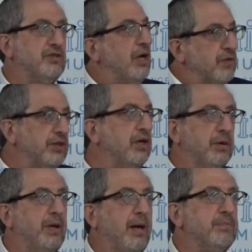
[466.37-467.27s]
Because I don't have to tell
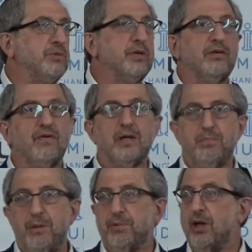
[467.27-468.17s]
you what happens when you
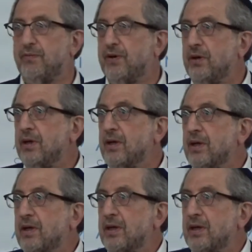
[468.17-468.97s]
invite people over.